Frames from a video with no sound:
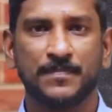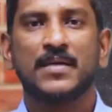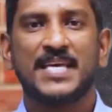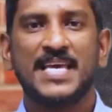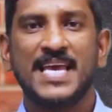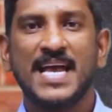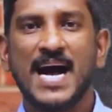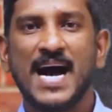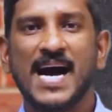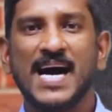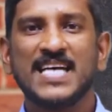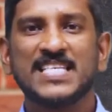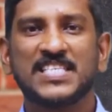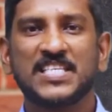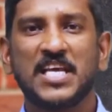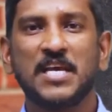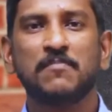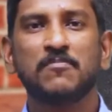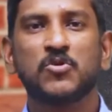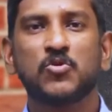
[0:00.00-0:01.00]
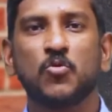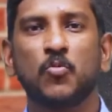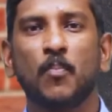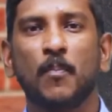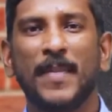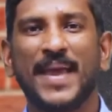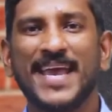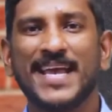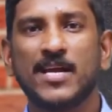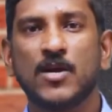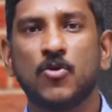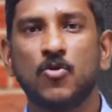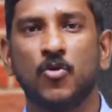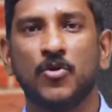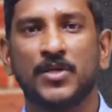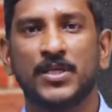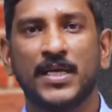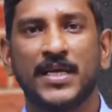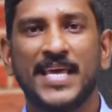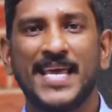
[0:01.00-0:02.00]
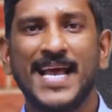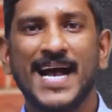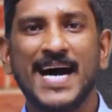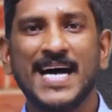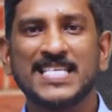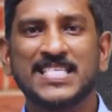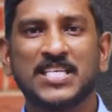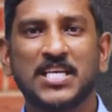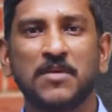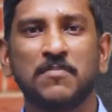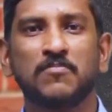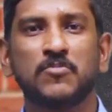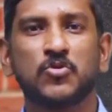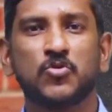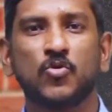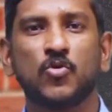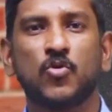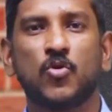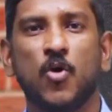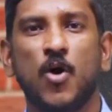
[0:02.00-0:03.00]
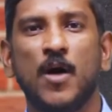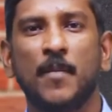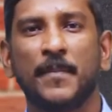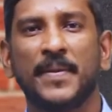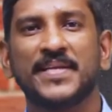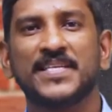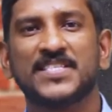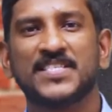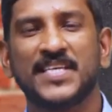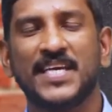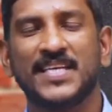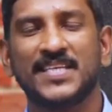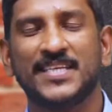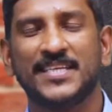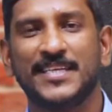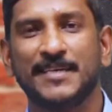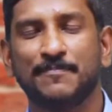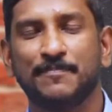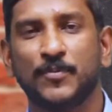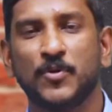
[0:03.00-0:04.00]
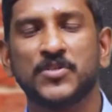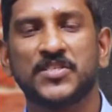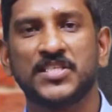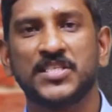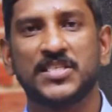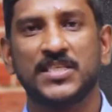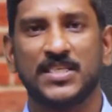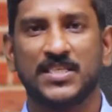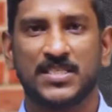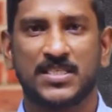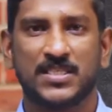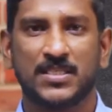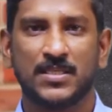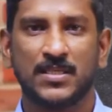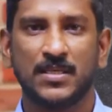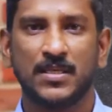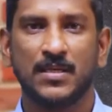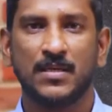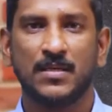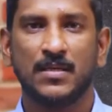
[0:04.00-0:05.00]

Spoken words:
He asked him to make good. He asked him to compensate the depositors.